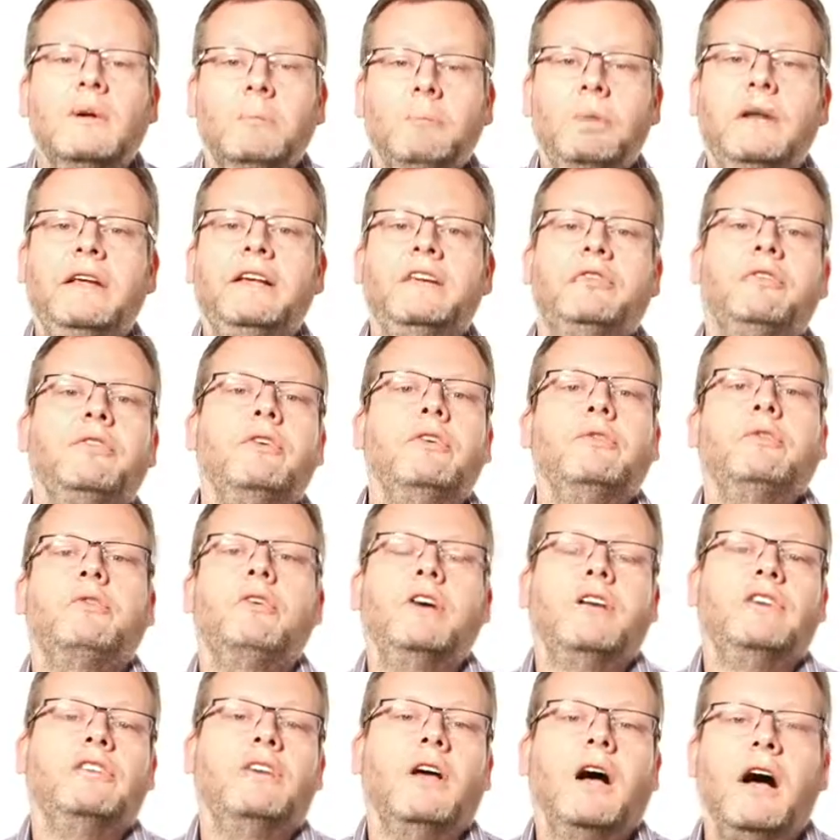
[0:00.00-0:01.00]
please feel
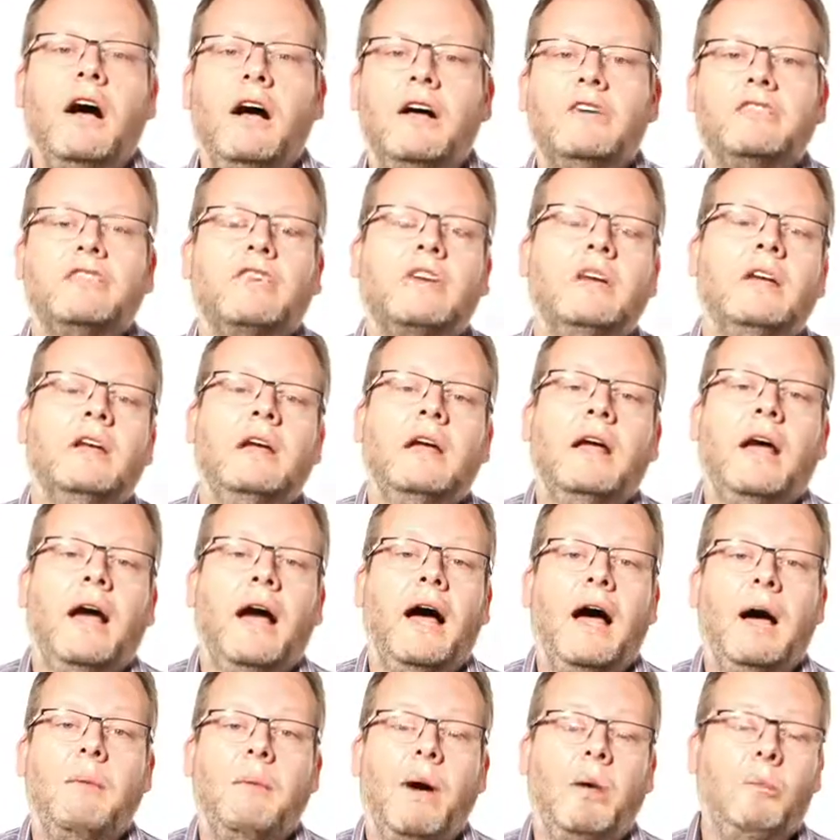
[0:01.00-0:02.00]
free to ask
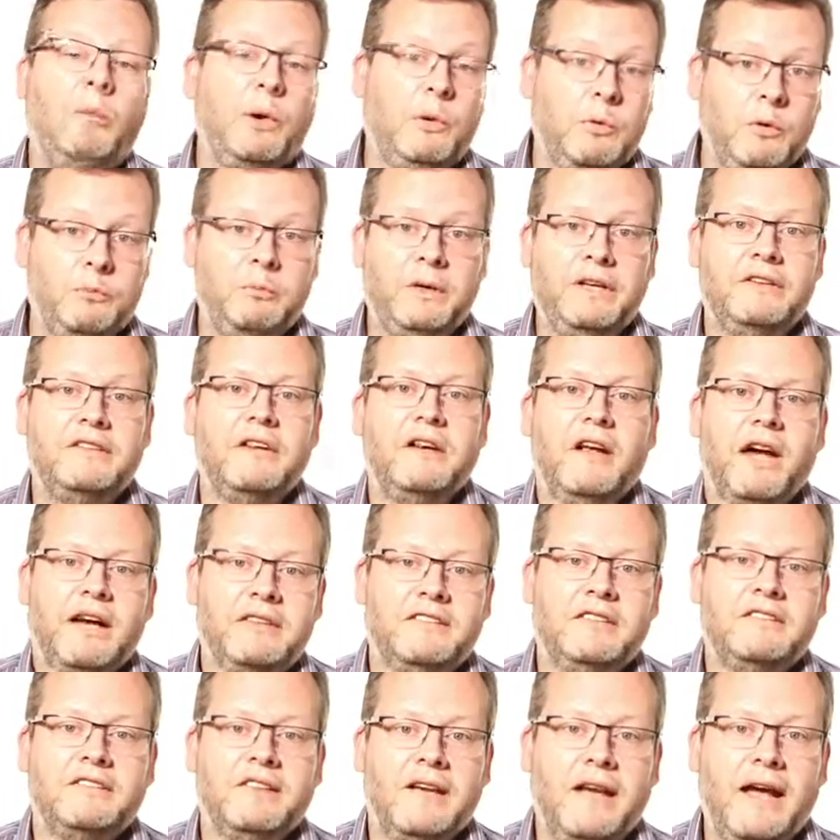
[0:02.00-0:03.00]
and we would be
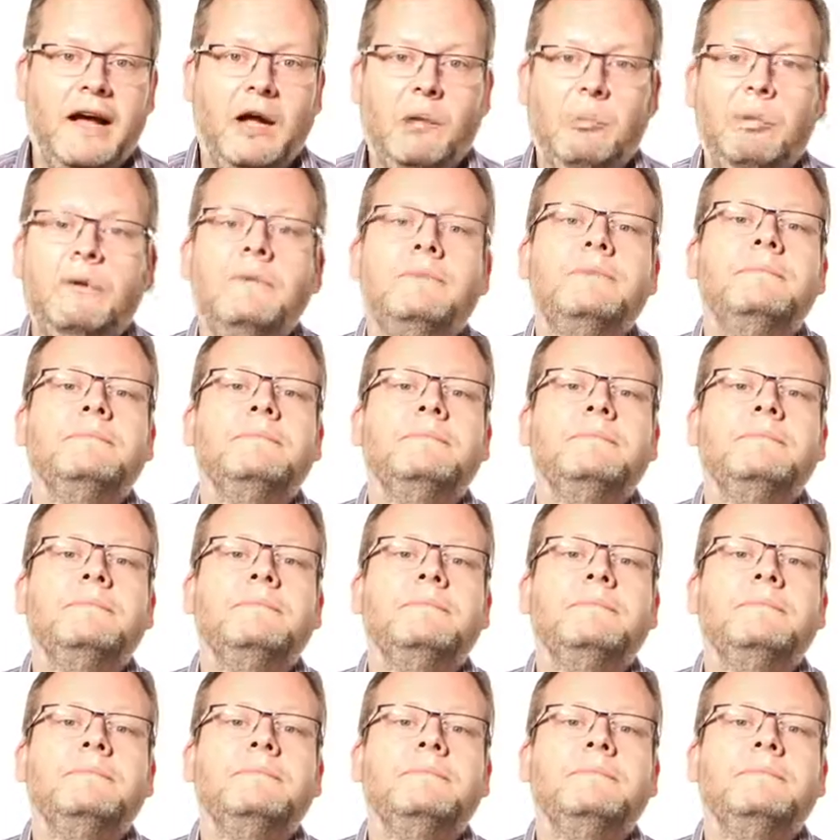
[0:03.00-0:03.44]
delighted to help.